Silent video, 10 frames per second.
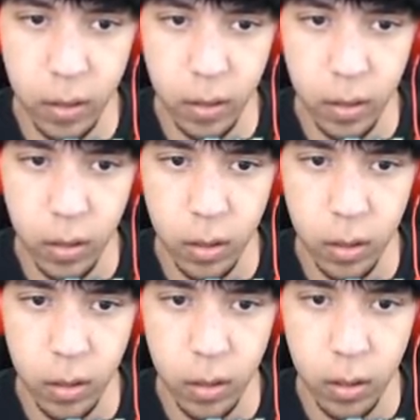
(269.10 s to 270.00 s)

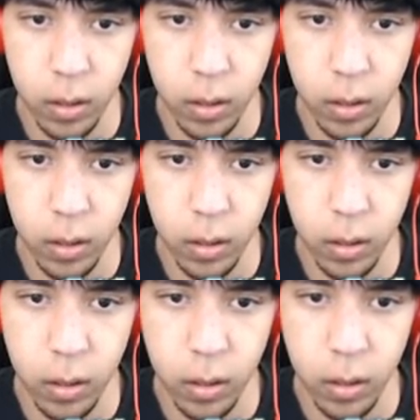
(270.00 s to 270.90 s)

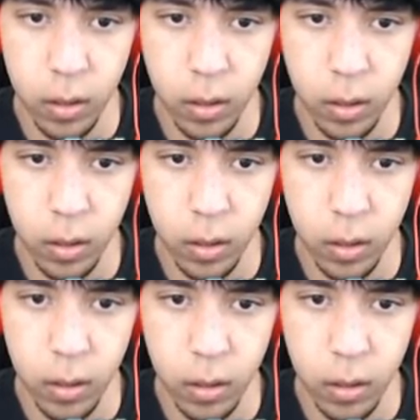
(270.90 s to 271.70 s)
Nothing is said.